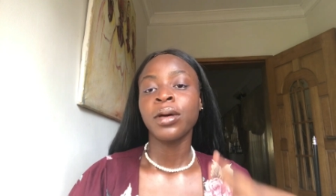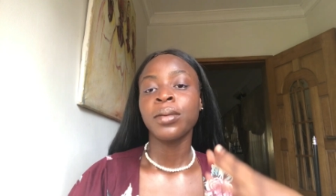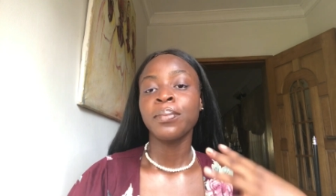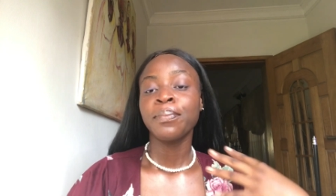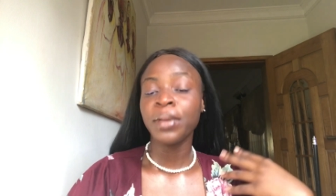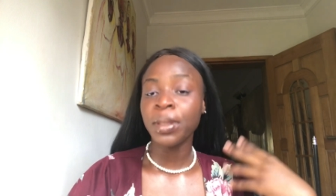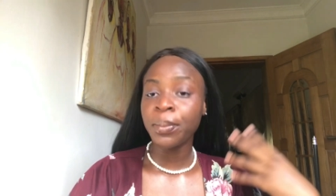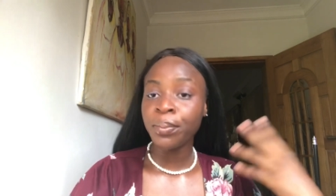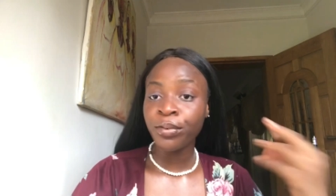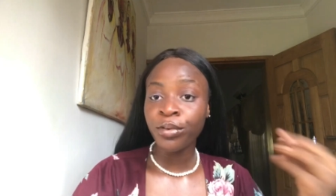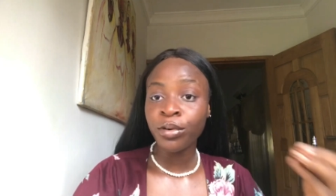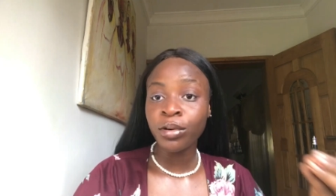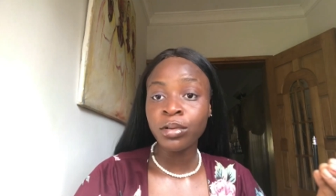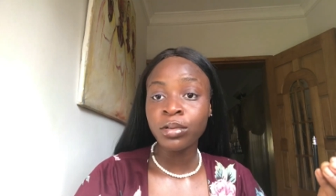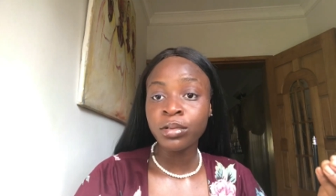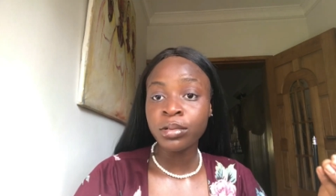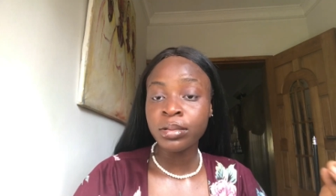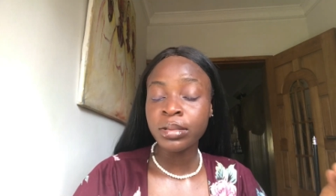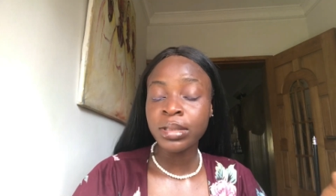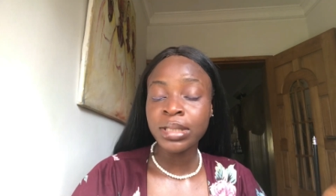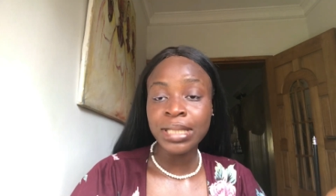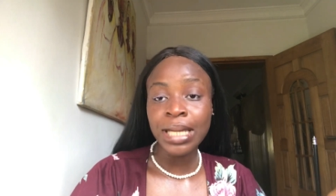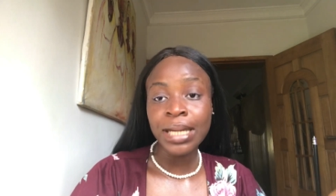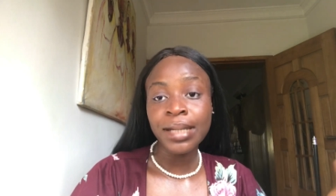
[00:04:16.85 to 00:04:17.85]

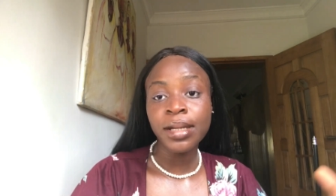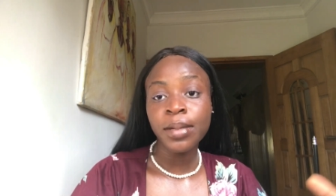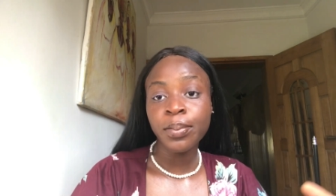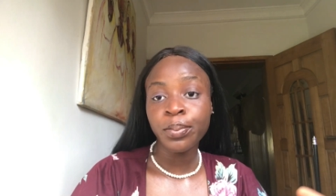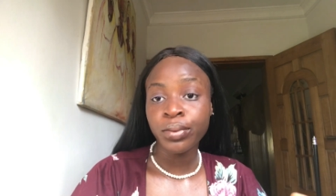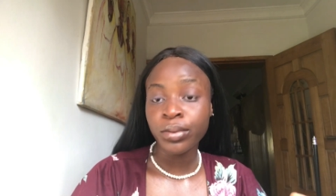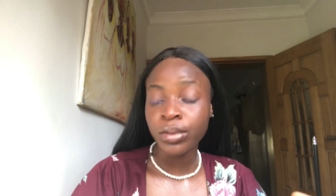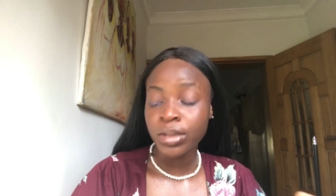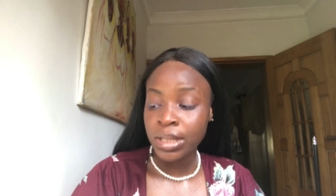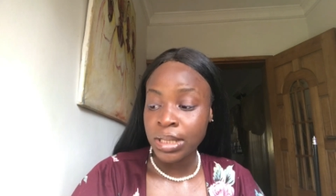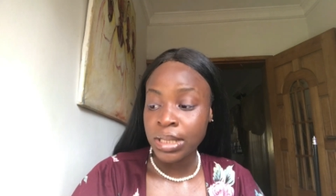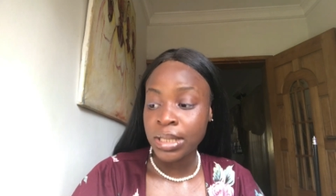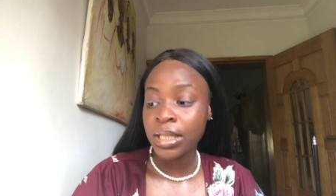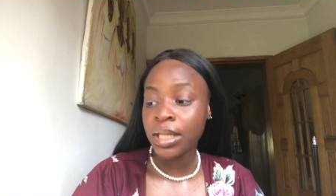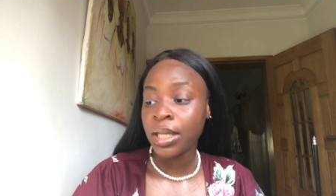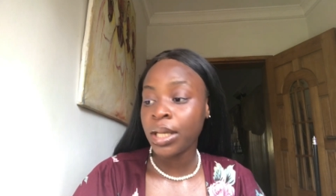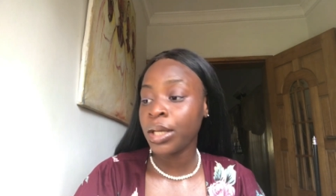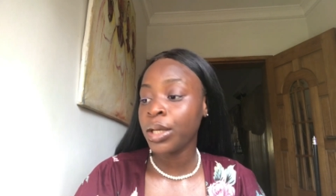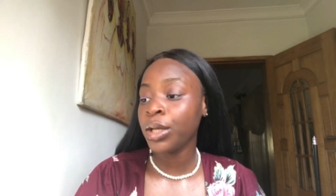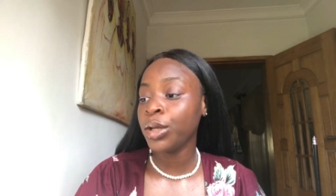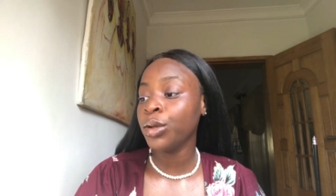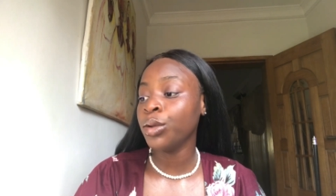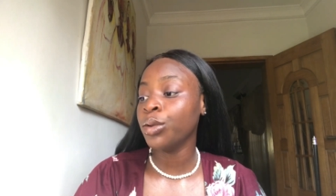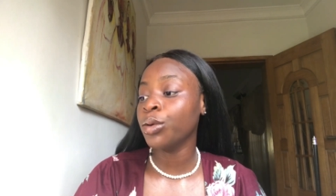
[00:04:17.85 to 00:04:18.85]
people started
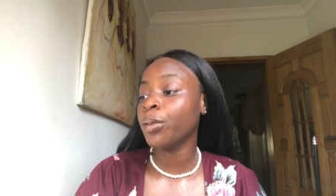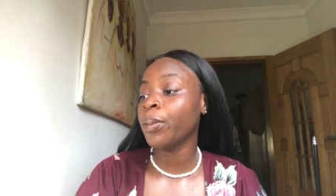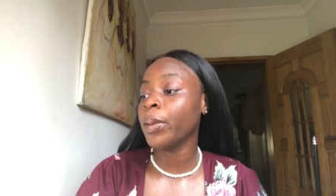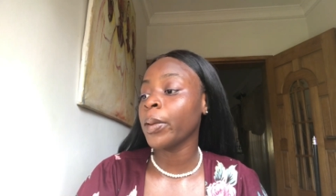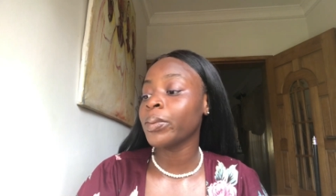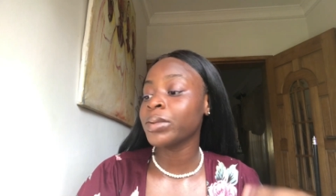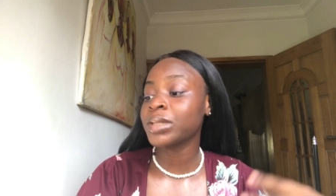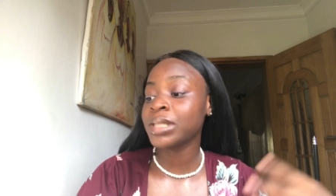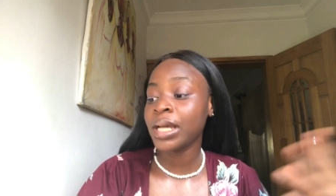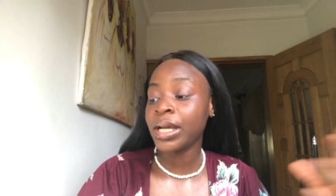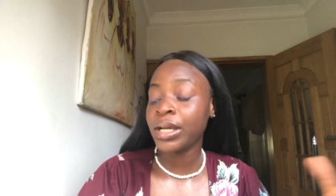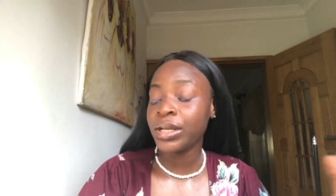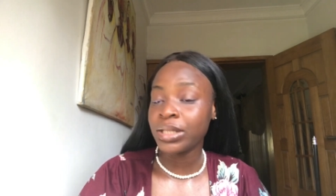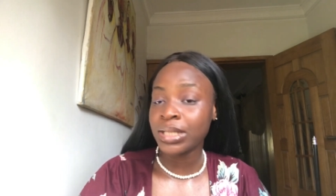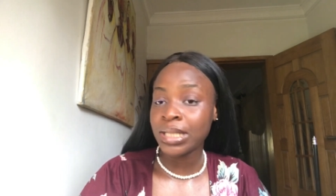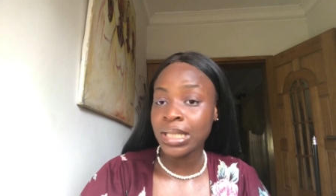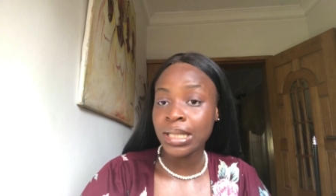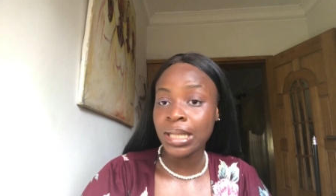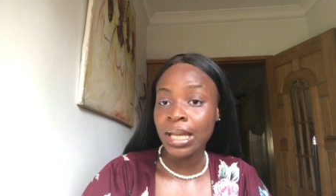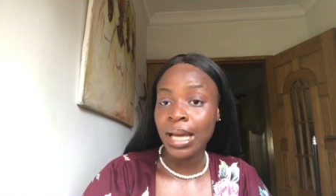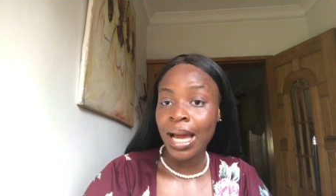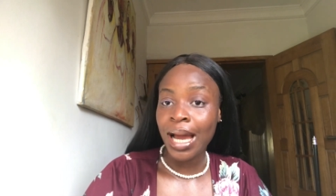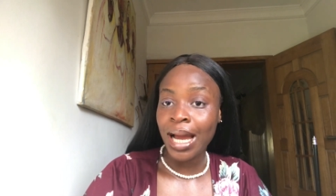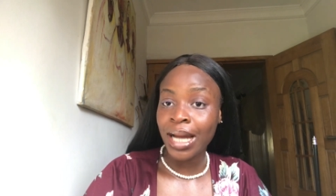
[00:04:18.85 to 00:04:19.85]
posting, you know, people started using
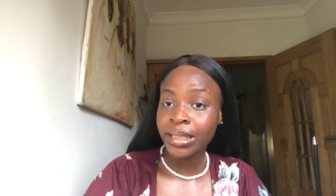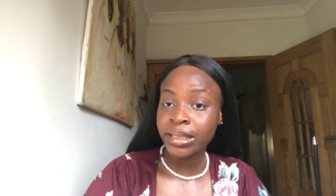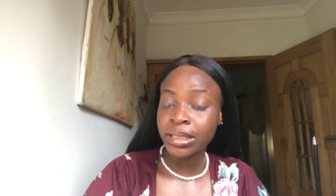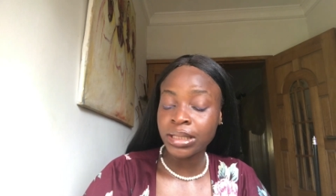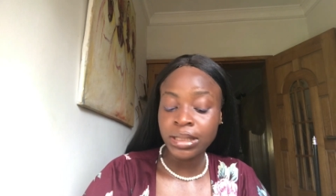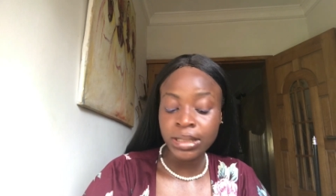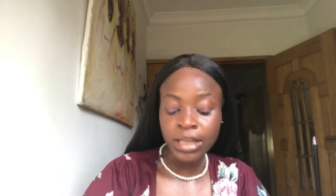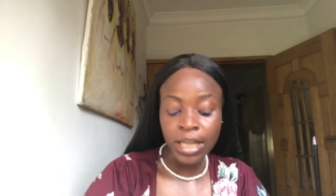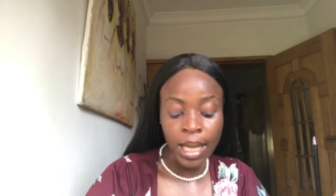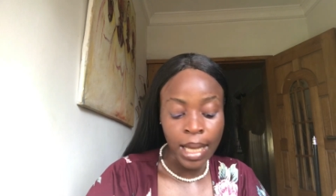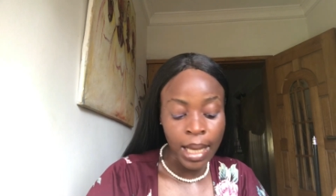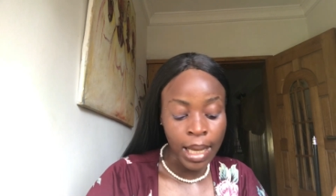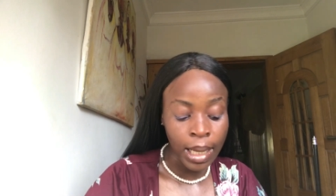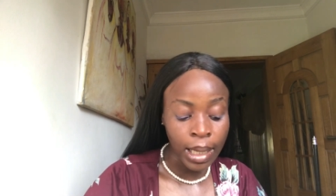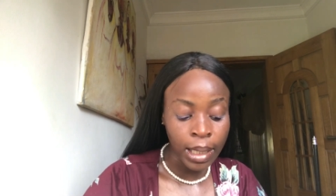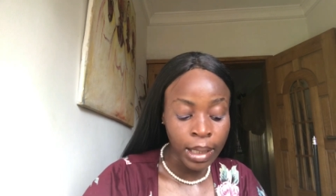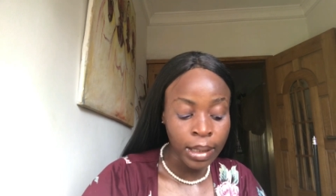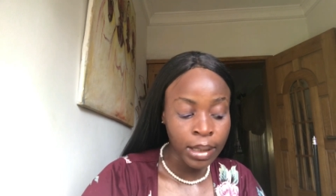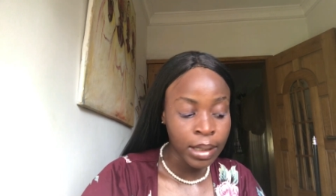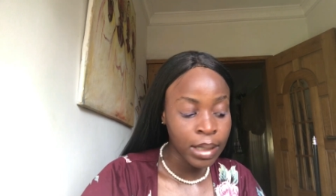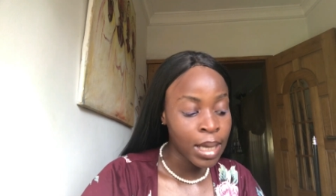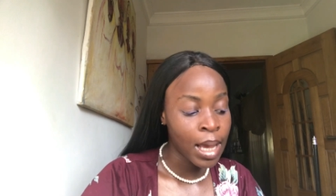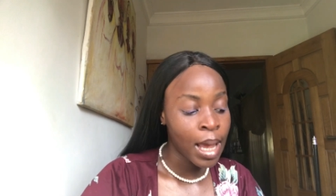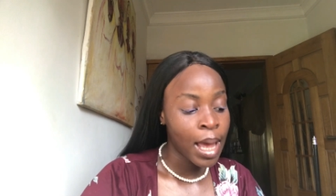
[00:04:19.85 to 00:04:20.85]
the
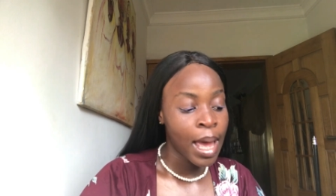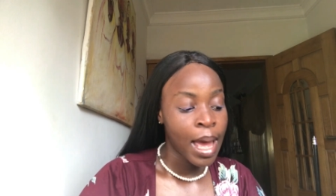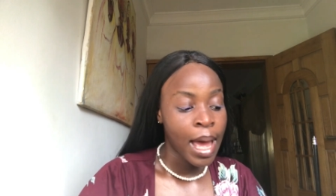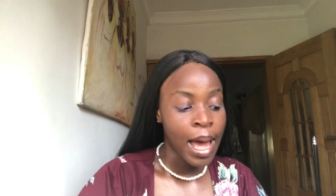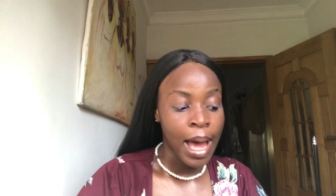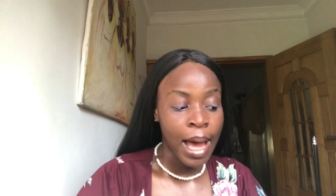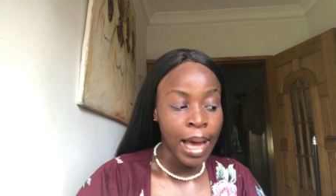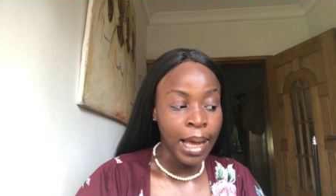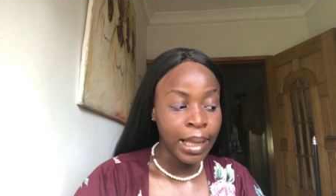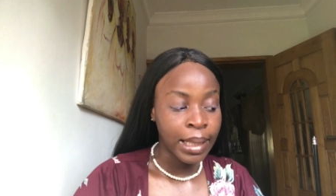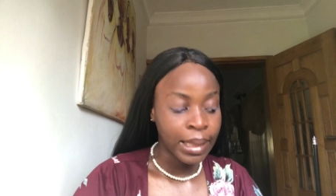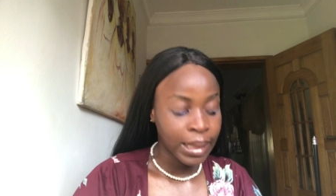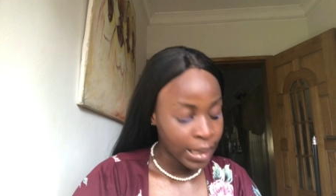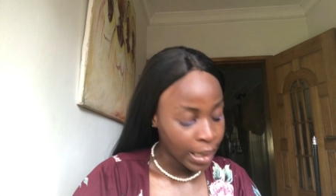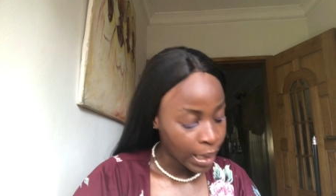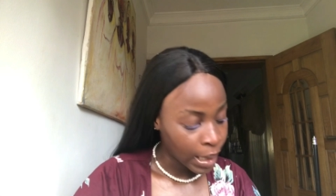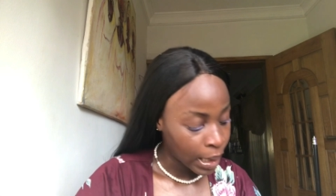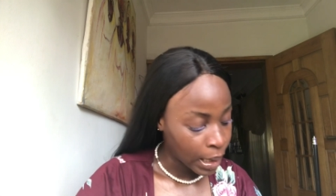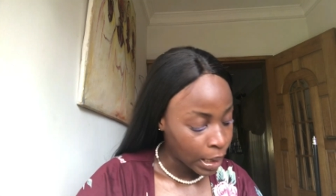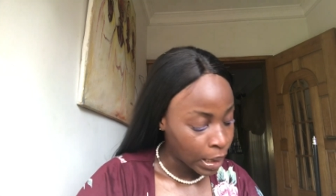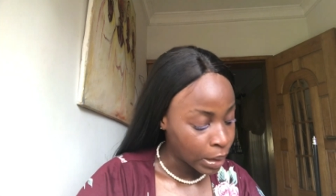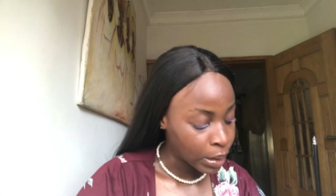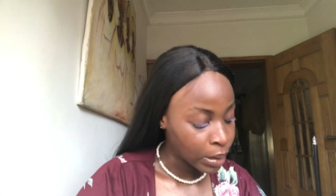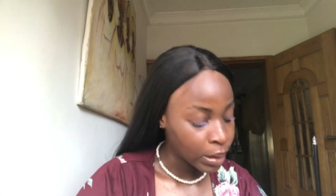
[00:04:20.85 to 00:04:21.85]
hashtag, and
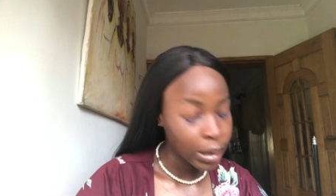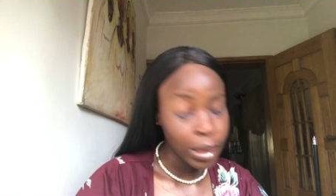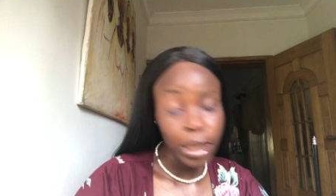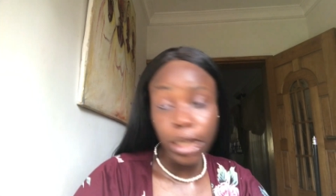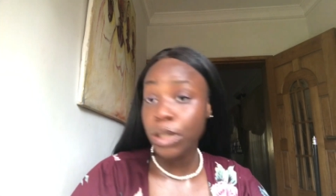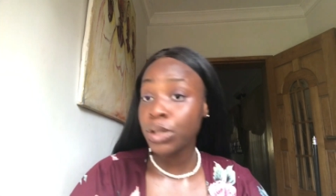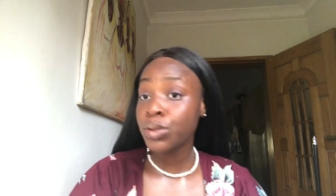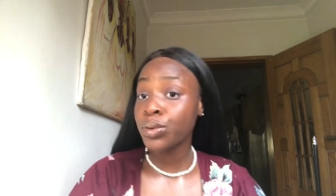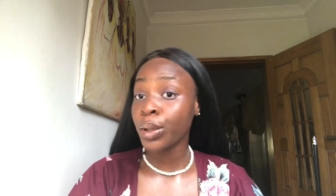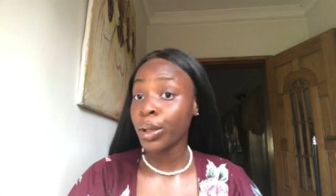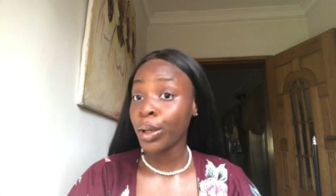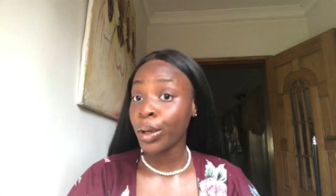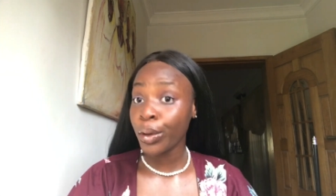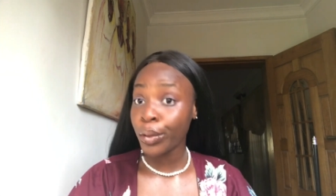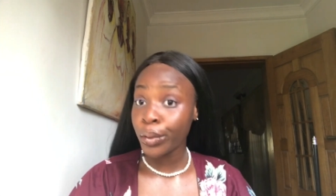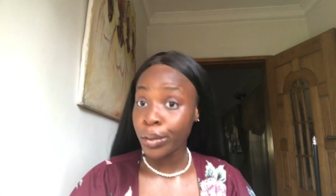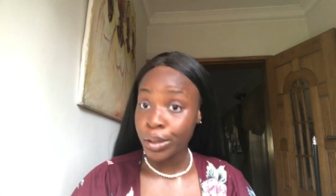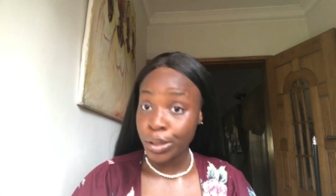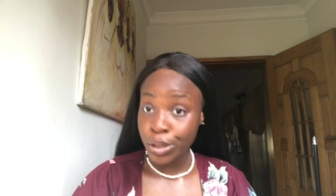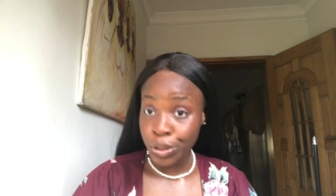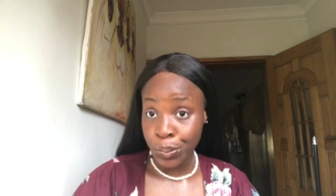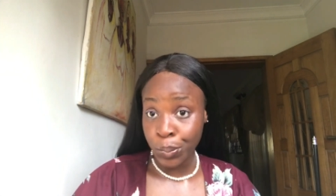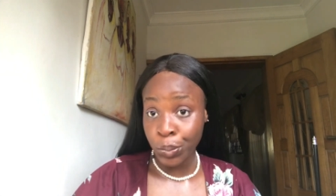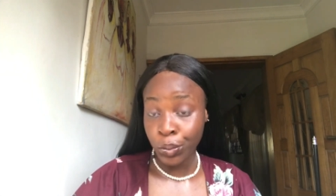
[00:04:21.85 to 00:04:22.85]
then things were going
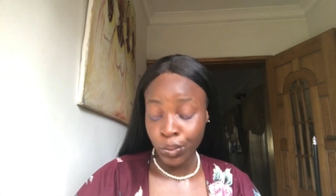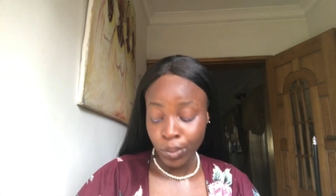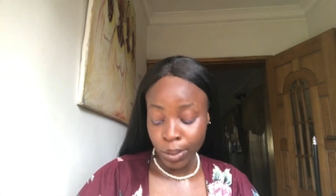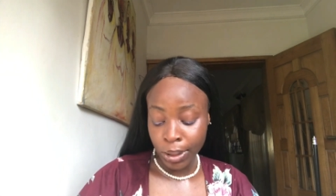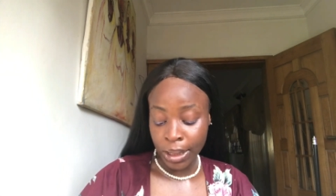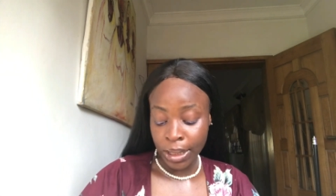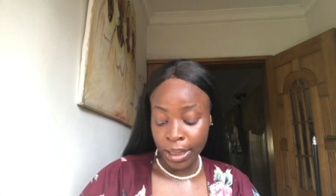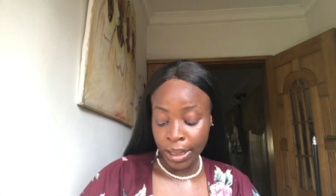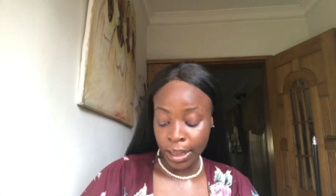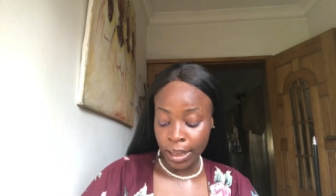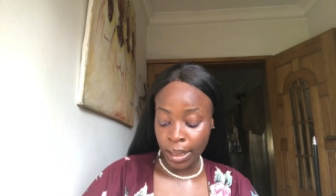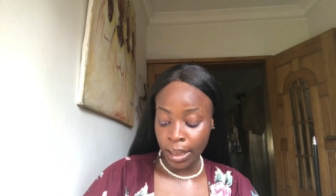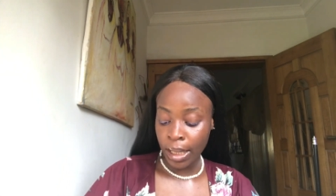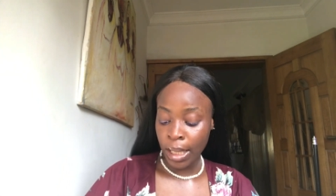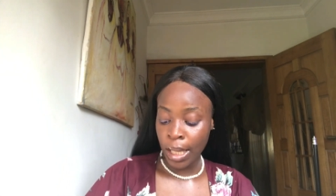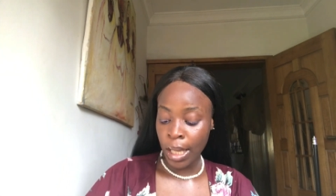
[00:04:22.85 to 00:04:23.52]
smoothly